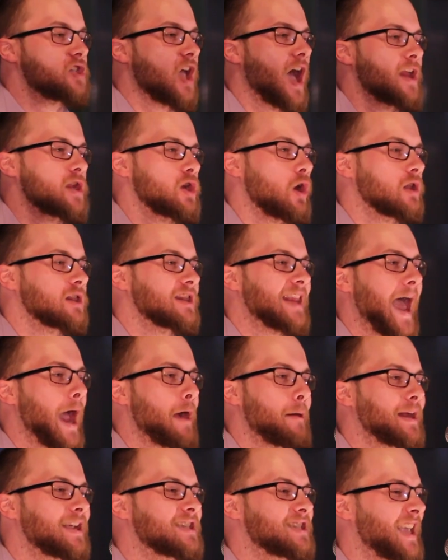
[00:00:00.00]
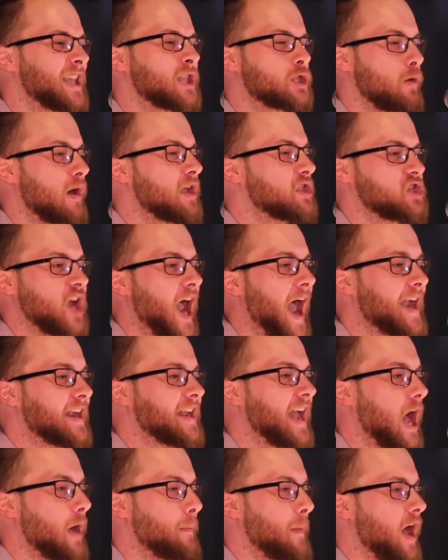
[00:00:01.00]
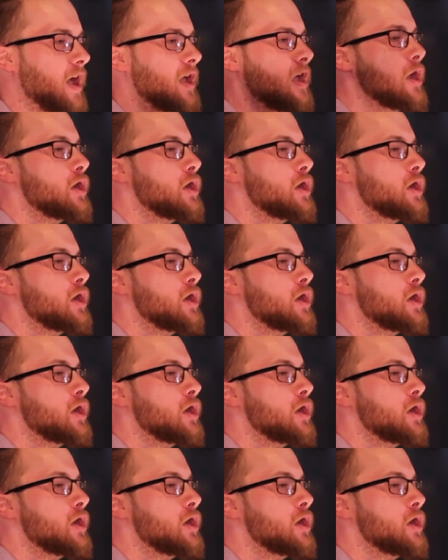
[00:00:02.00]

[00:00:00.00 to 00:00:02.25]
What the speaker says: turn your larynx into a jackhammer,